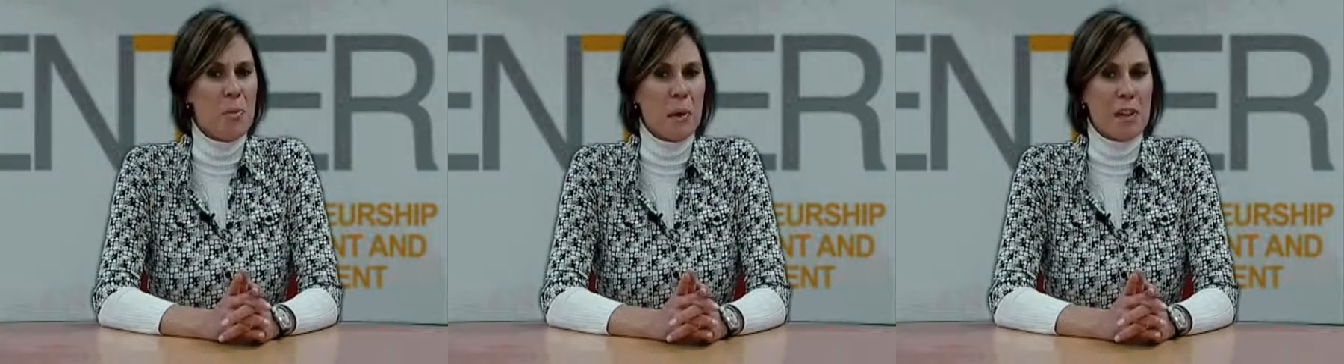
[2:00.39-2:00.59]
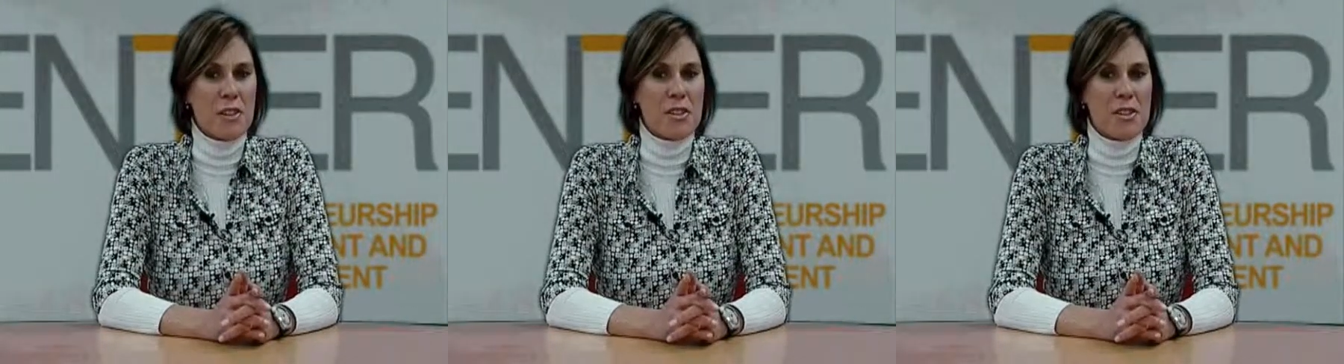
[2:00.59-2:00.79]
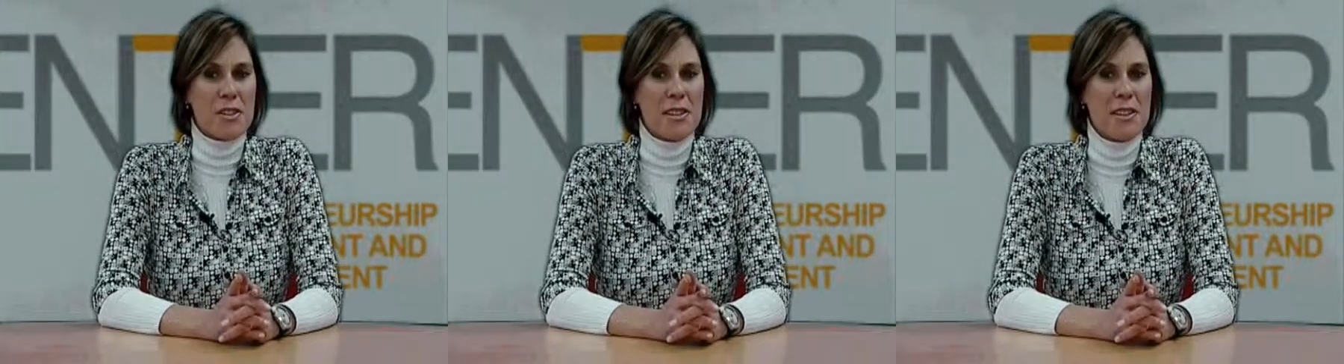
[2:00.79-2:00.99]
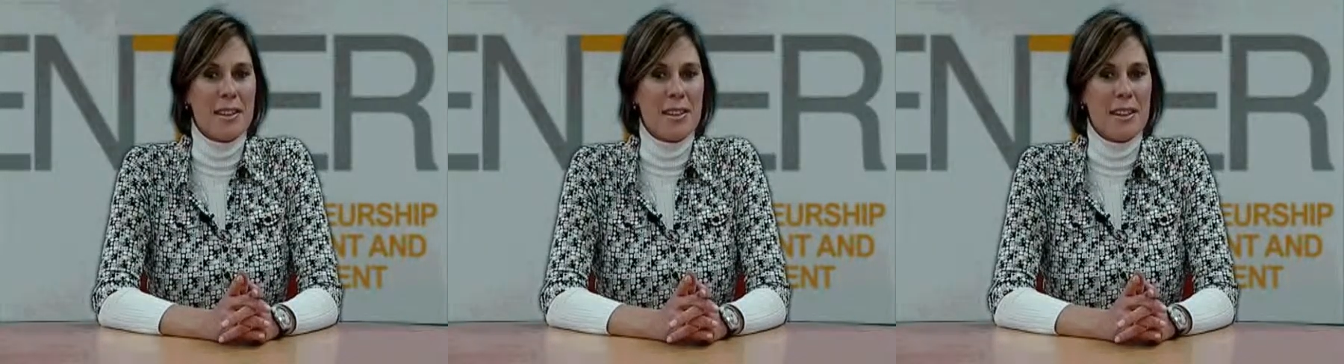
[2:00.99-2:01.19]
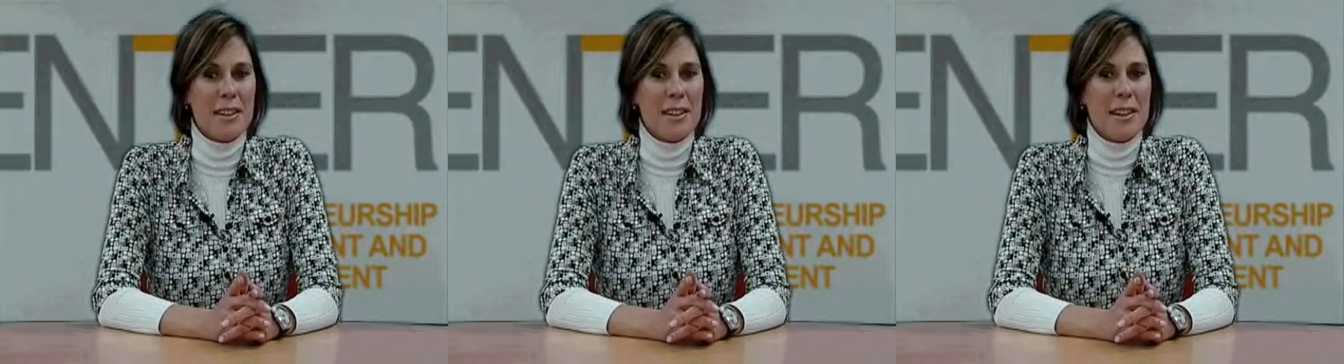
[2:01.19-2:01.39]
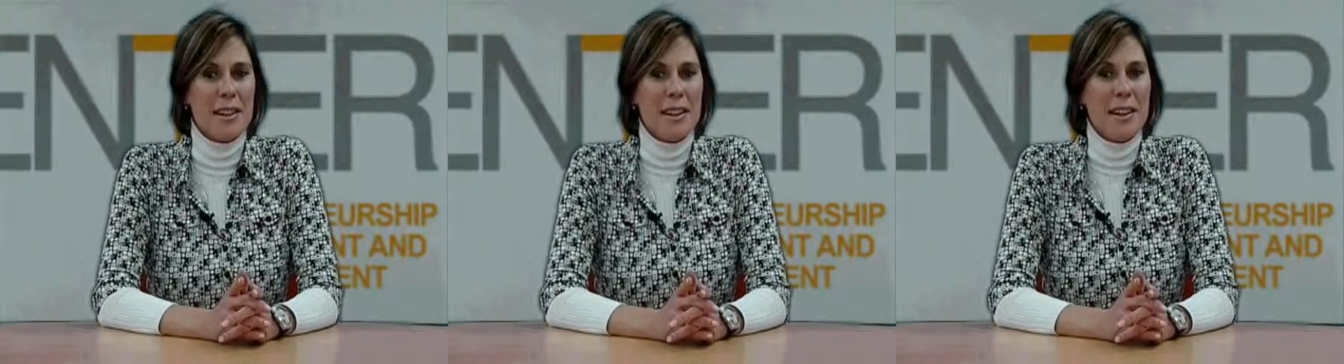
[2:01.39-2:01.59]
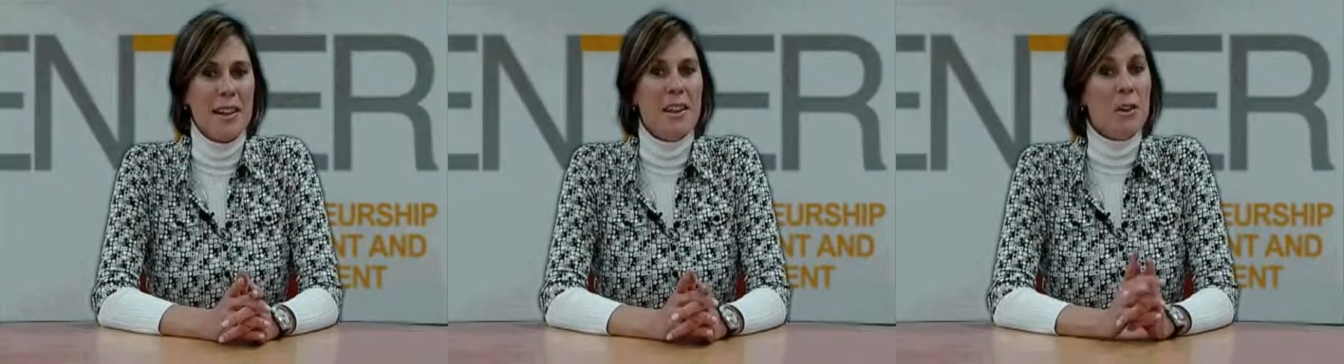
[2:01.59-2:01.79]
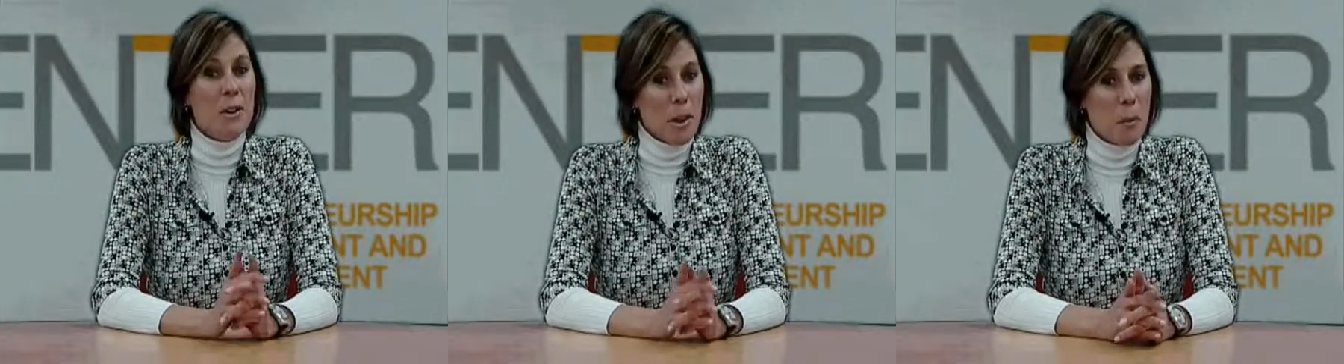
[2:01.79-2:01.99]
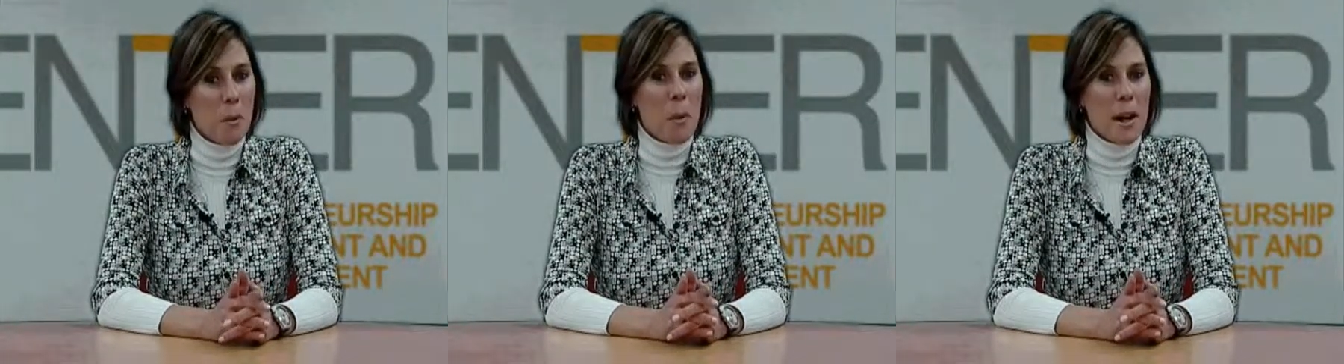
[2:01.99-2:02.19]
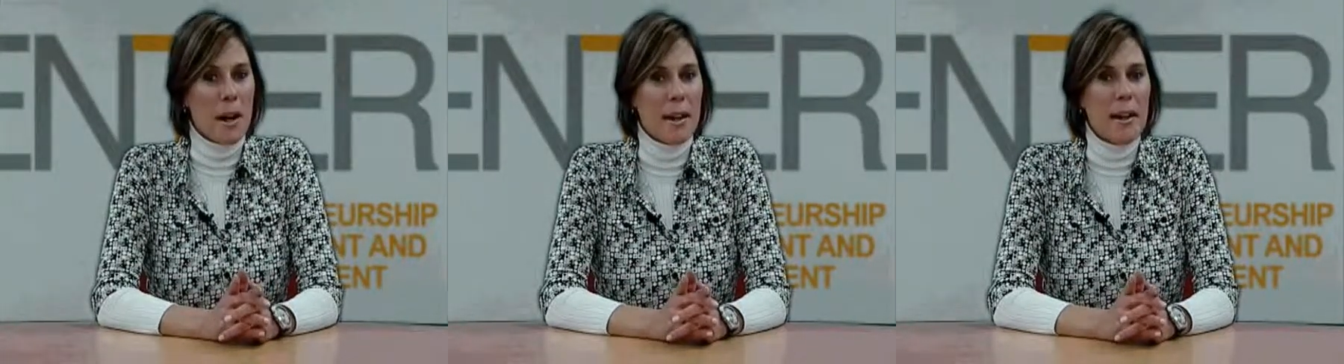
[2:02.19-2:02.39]
That's too much.
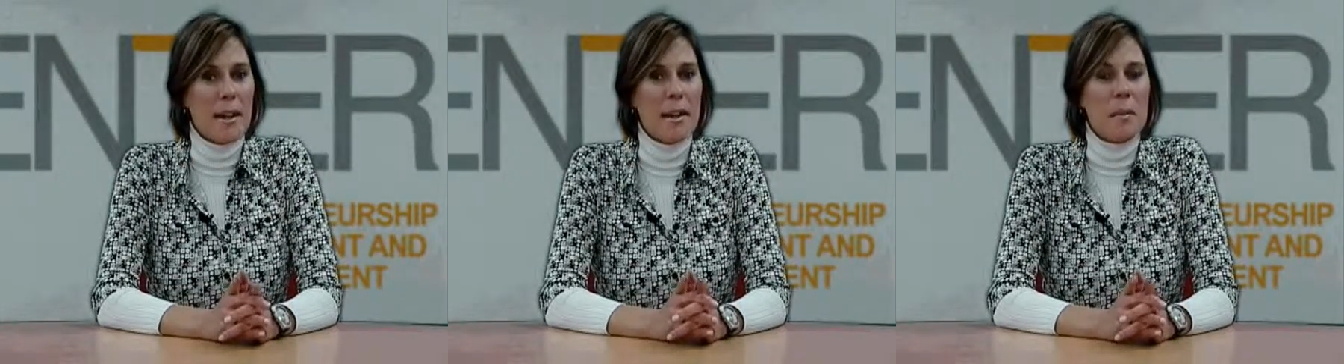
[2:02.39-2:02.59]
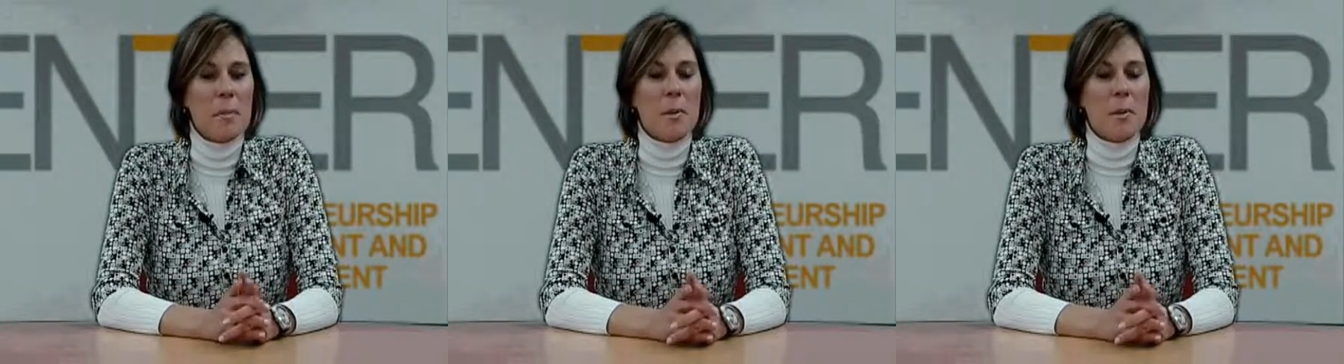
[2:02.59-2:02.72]
You know